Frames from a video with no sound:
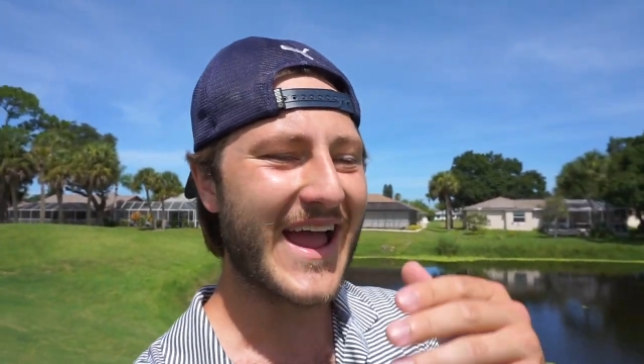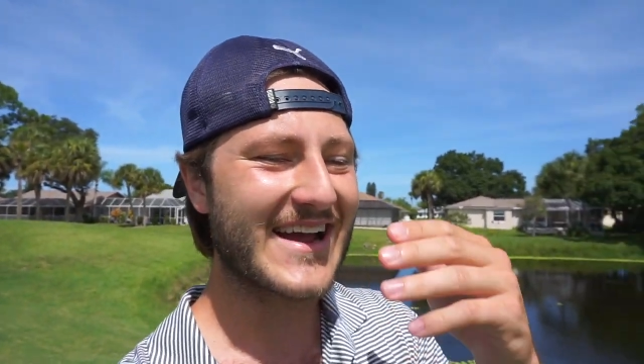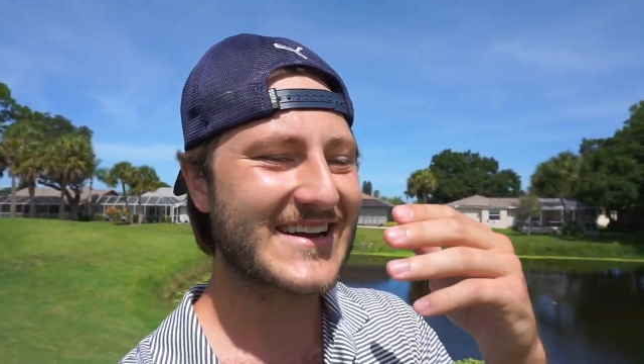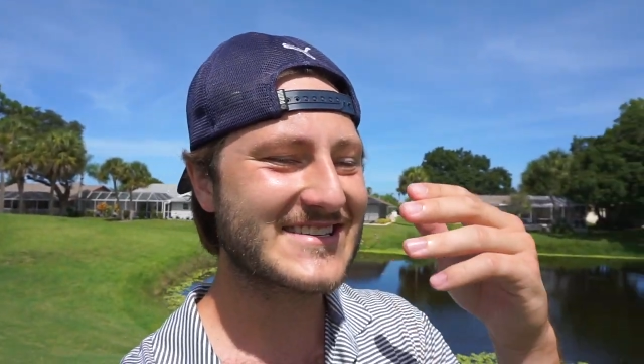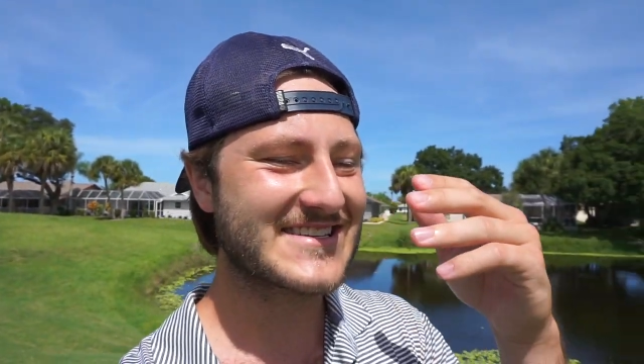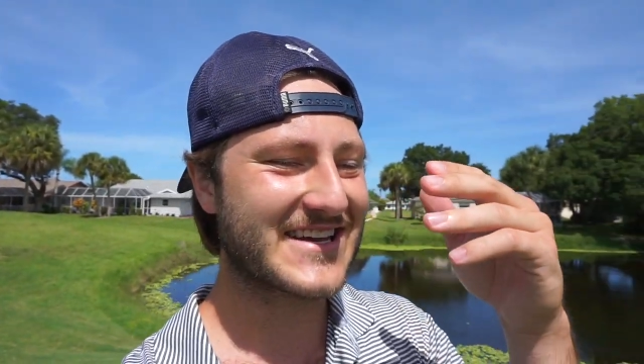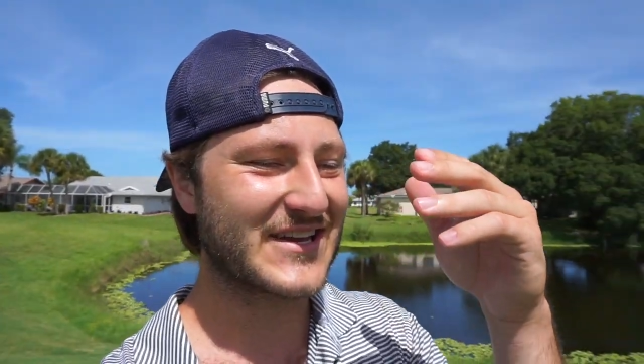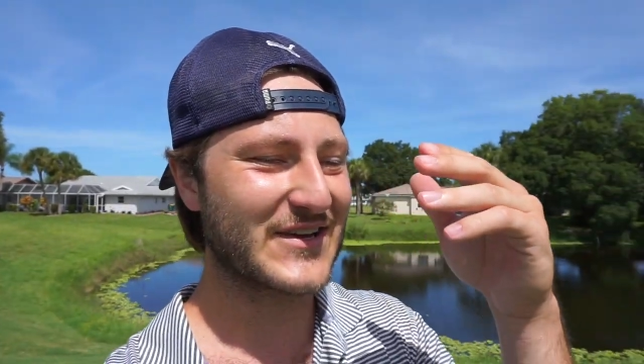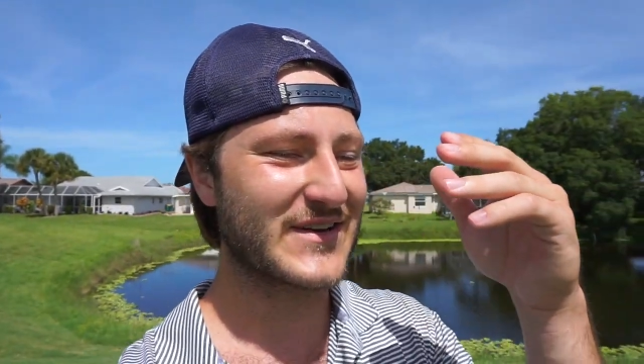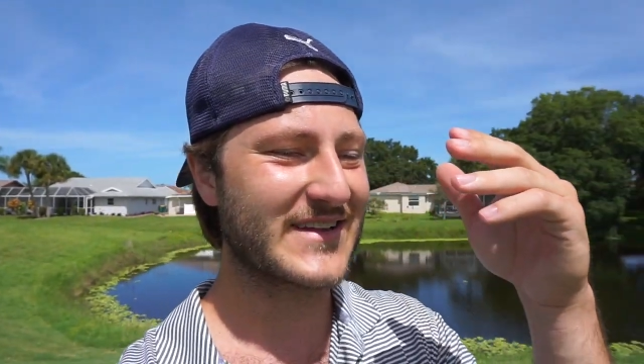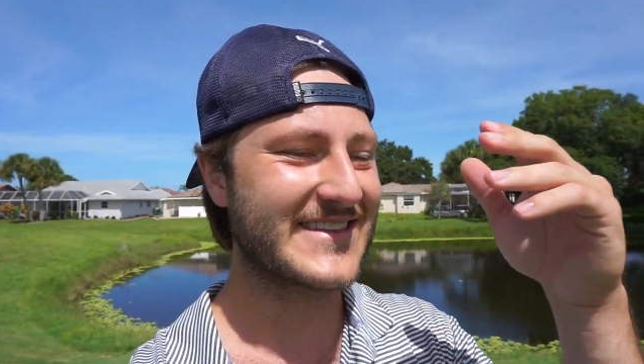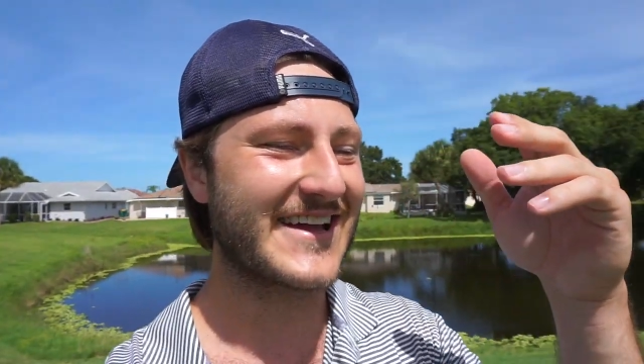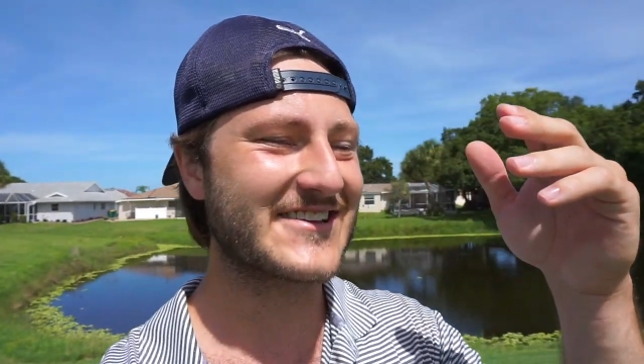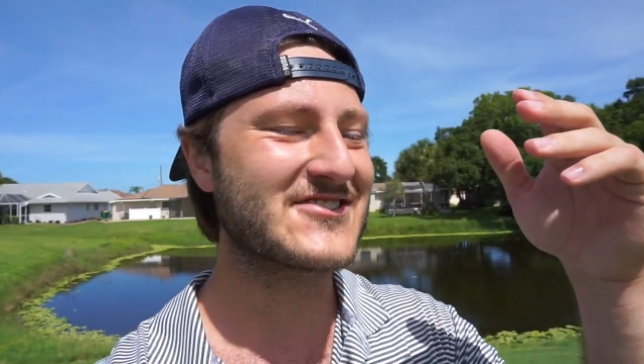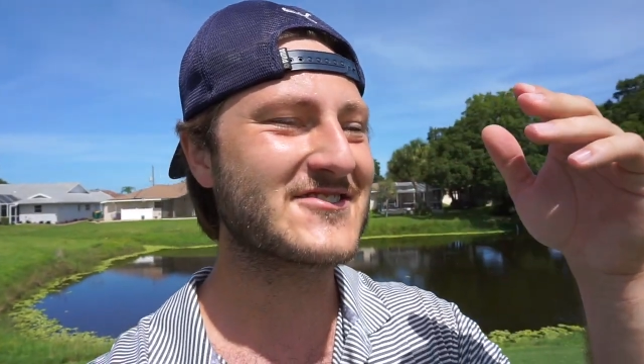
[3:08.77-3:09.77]
executed
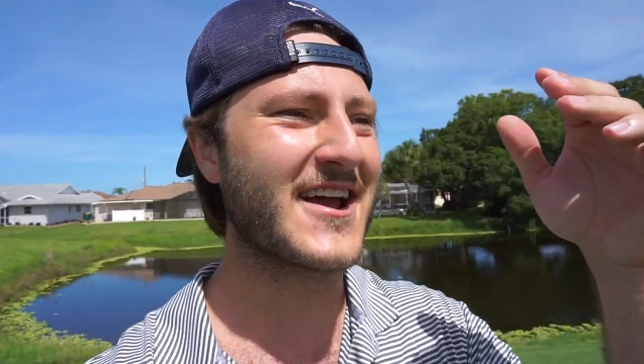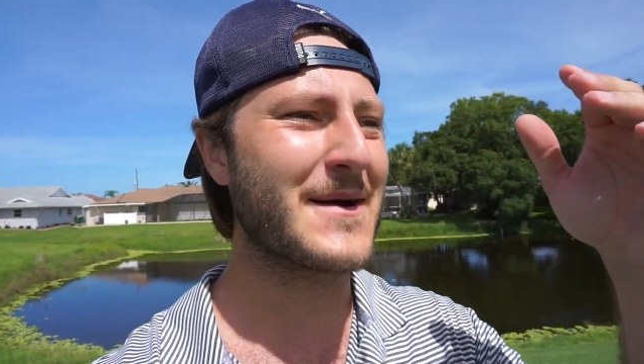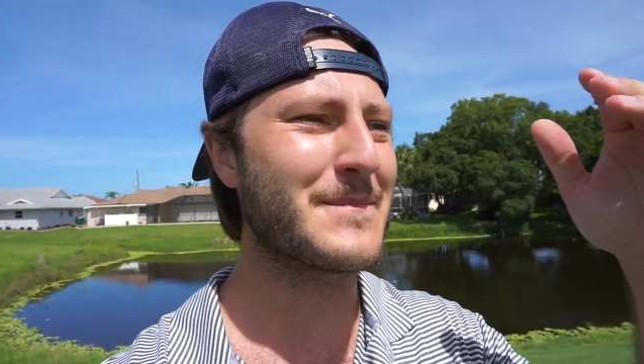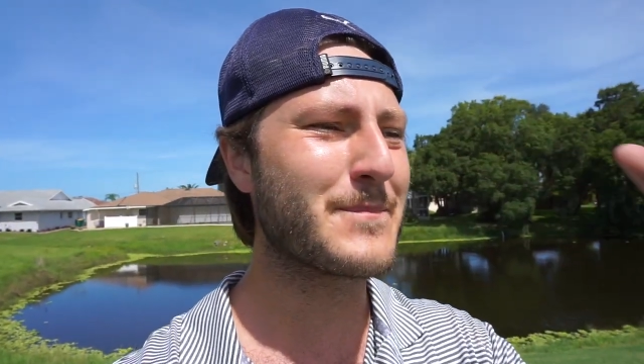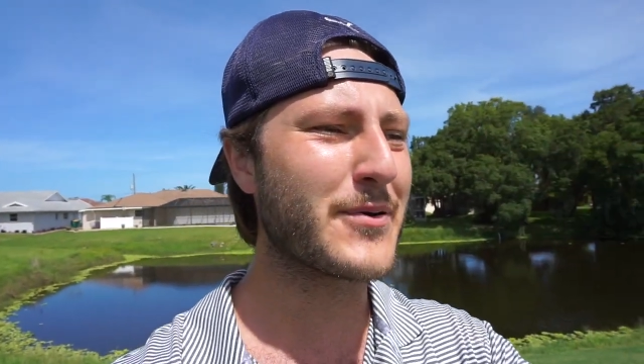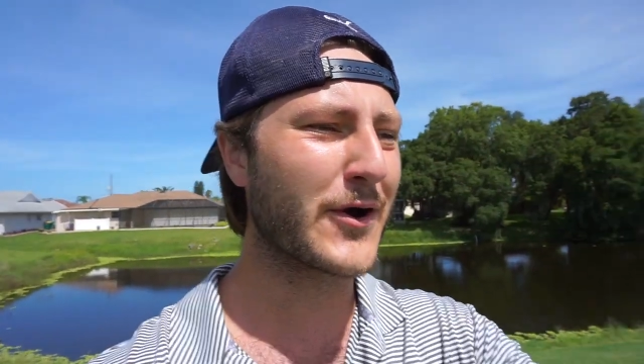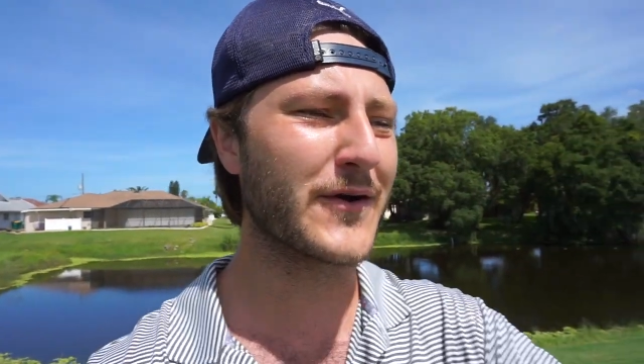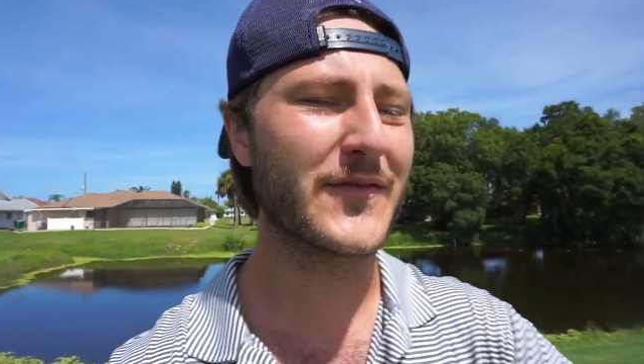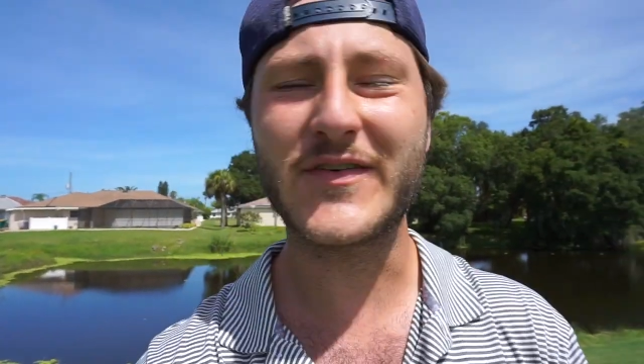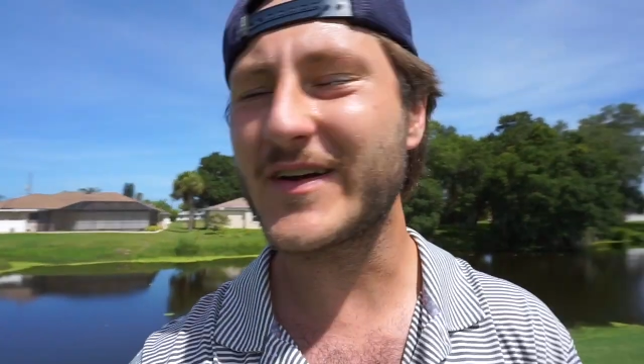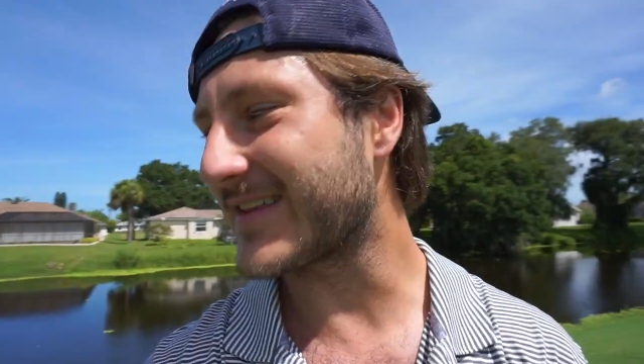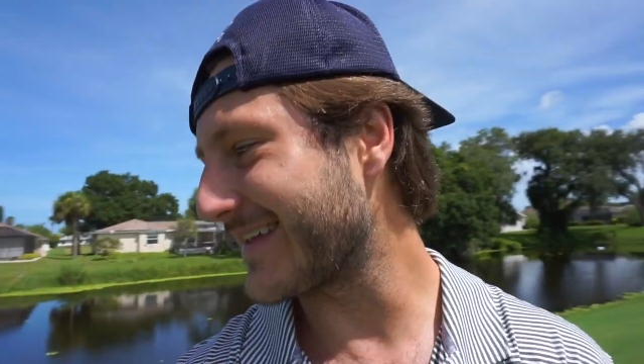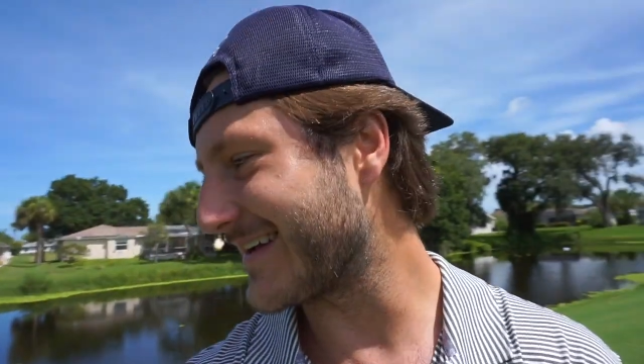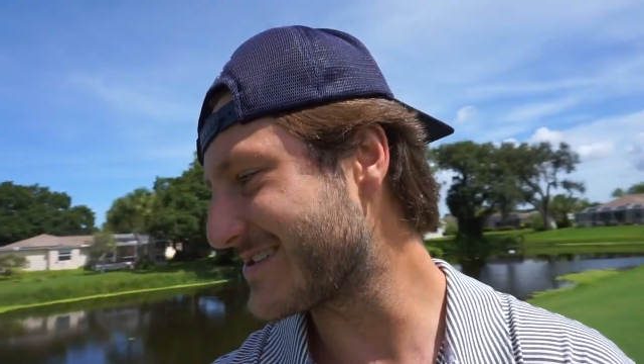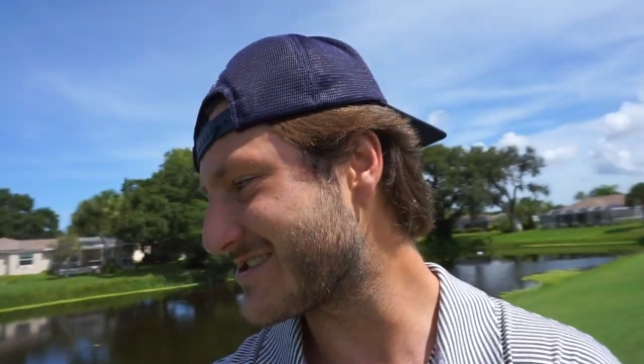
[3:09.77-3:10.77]
that shot perfectly.